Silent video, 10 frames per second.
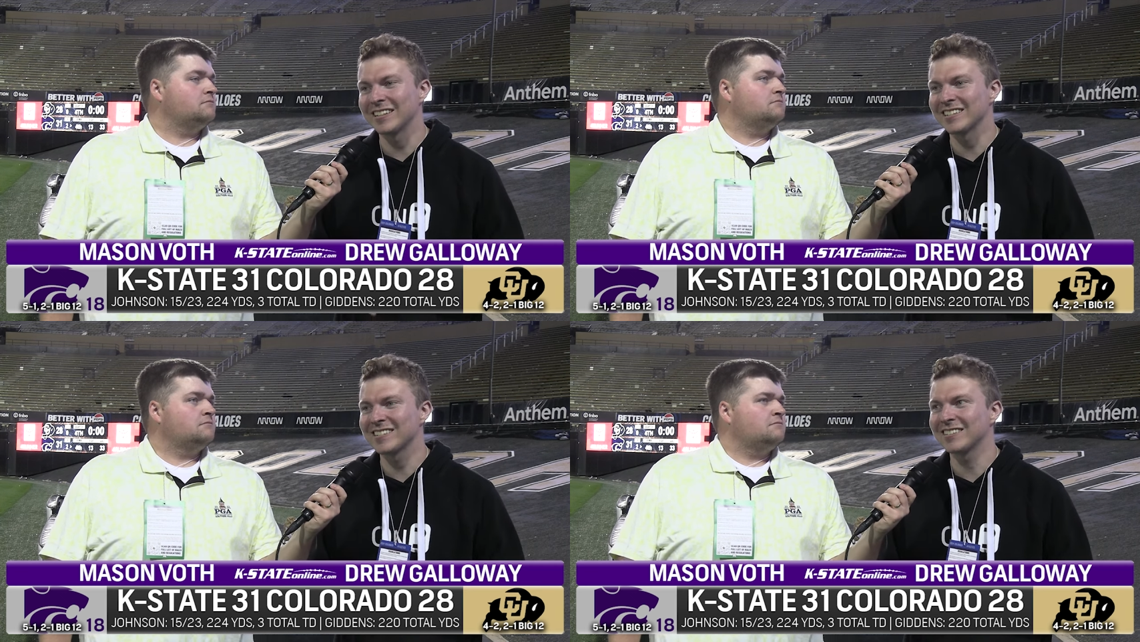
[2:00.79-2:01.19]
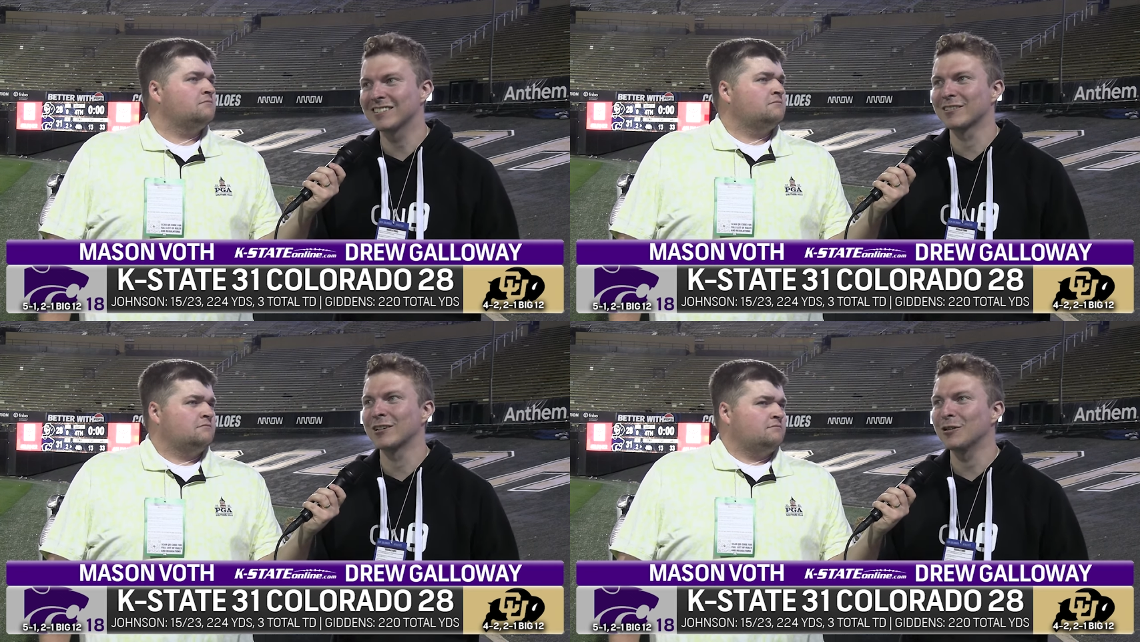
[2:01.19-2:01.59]
Speaker 1: things
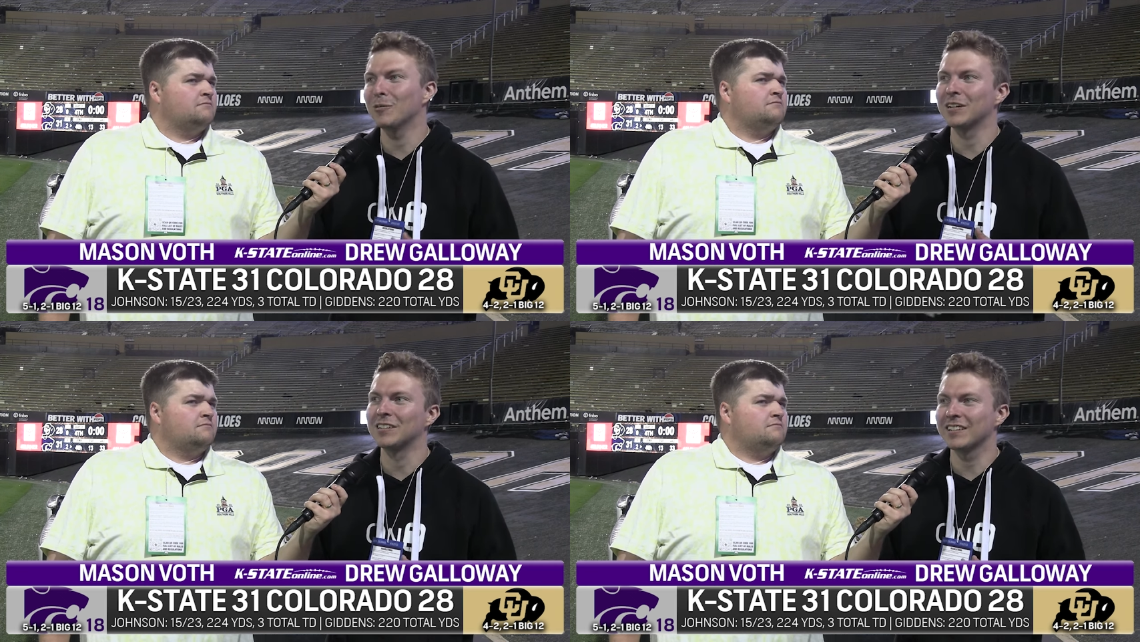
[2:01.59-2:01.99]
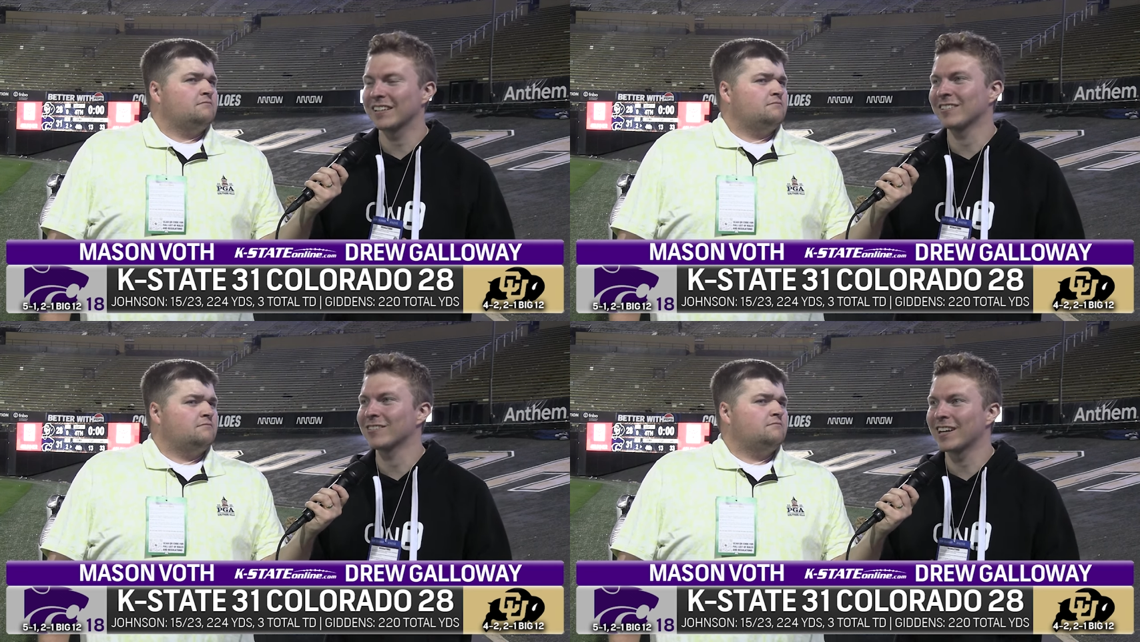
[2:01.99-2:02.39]
didn't go well, it
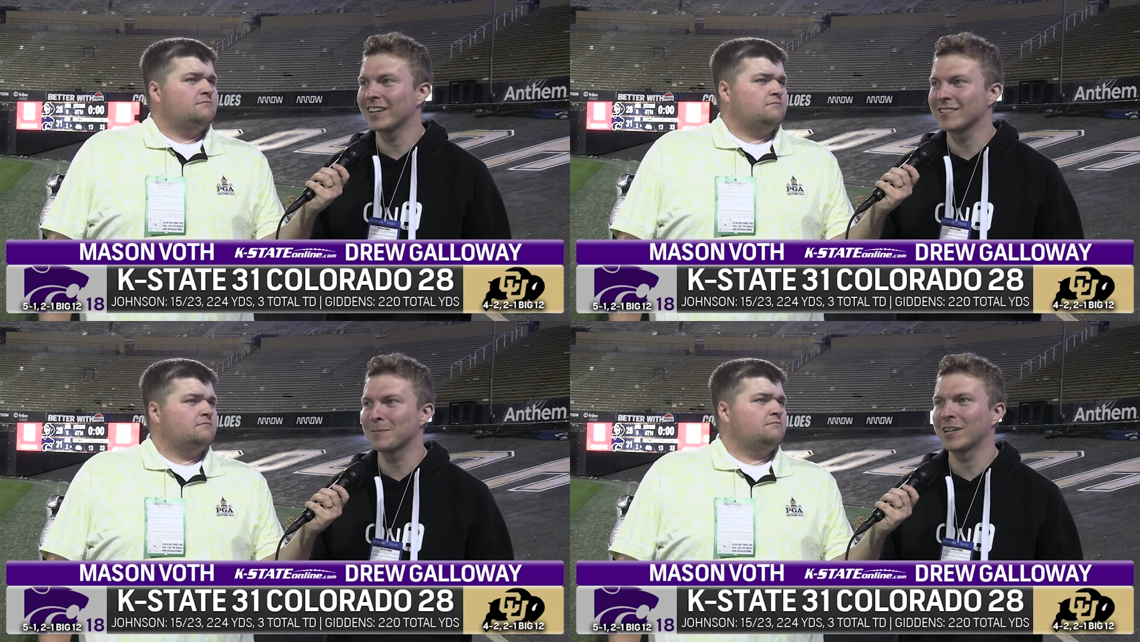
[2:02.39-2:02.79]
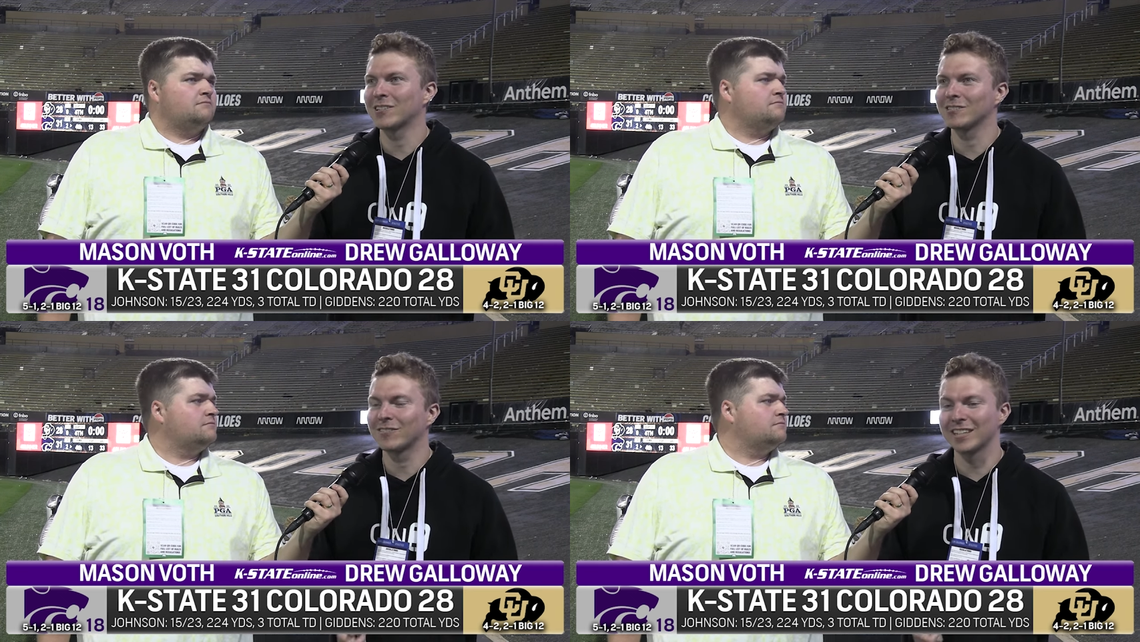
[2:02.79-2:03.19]
all kind of
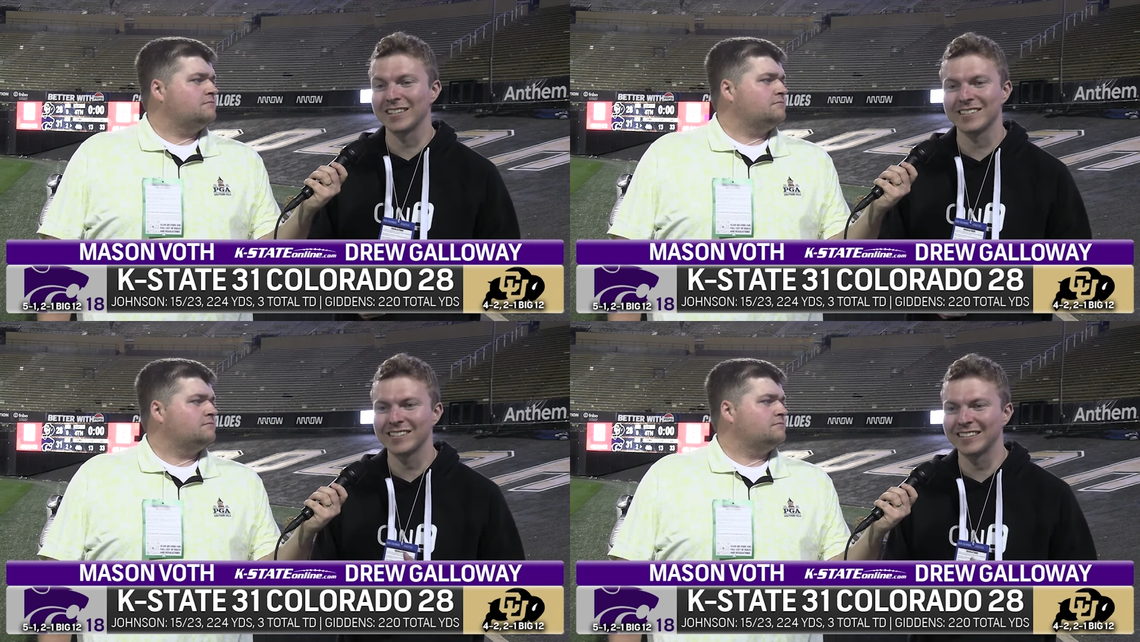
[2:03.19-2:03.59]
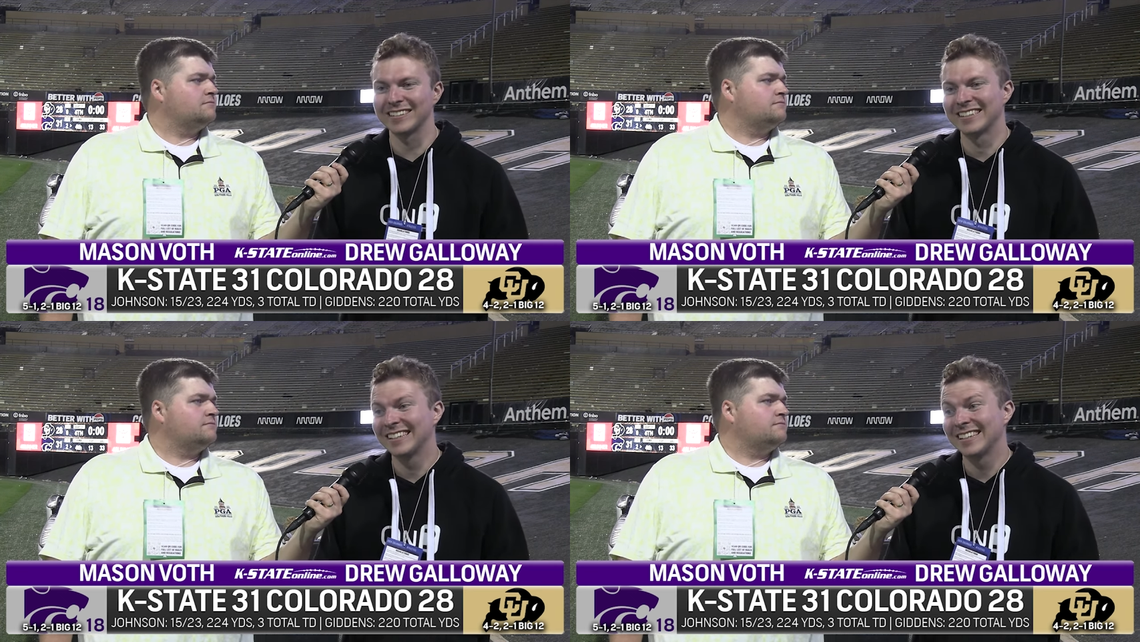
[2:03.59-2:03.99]
spiraled for K-State.